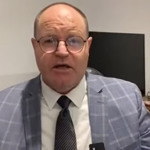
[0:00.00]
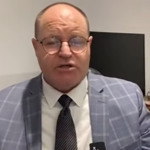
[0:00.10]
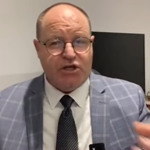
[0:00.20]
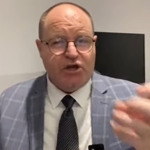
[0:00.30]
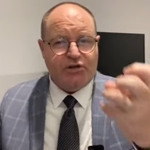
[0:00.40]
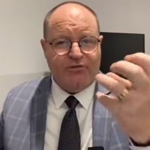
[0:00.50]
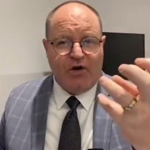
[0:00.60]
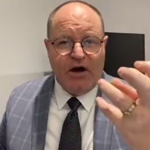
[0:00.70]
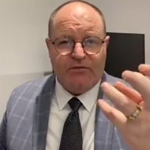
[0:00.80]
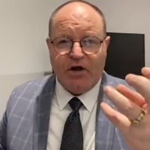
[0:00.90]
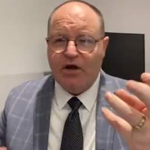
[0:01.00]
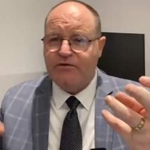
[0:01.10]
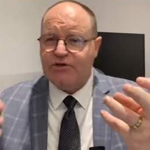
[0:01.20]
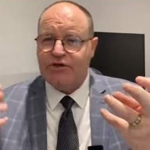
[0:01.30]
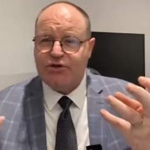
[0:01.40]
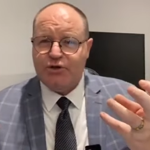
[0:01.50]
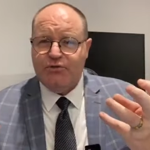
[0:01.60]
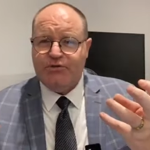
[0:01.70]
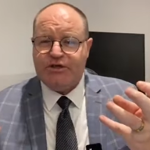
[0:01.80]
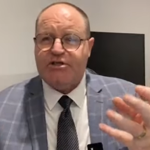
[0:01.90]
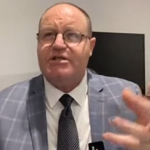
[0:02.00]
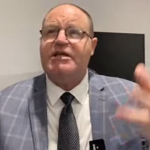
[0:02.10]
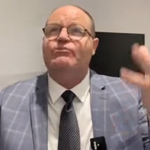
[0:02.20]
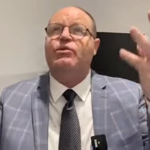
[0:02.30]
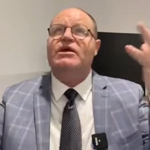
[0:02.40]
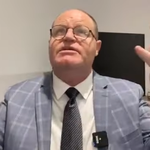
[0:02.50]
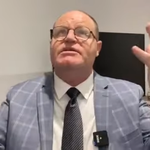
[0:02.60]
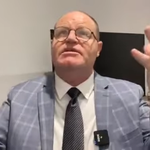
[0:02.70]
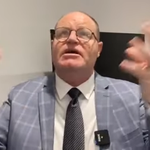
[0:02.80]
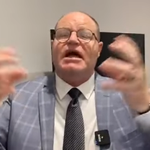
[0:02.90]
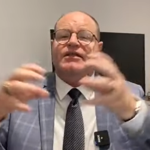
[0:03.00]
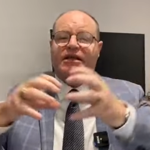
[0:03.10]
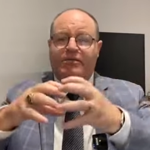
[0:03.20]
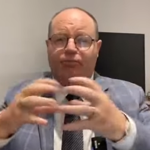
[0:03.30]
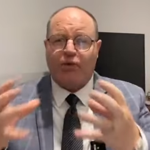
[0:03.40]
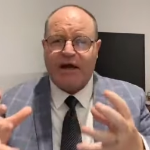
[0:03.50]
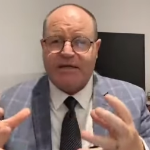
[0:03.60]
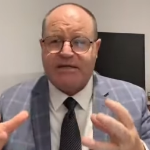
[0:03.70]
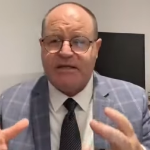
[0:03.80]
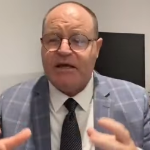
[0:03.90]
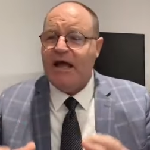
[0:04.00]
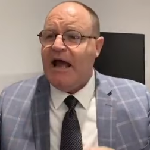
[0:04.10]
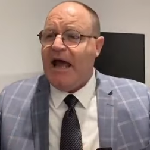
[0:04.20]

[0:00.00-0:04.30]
So, you've got the five loaves and the two fishes, he blesses it and then he breaks it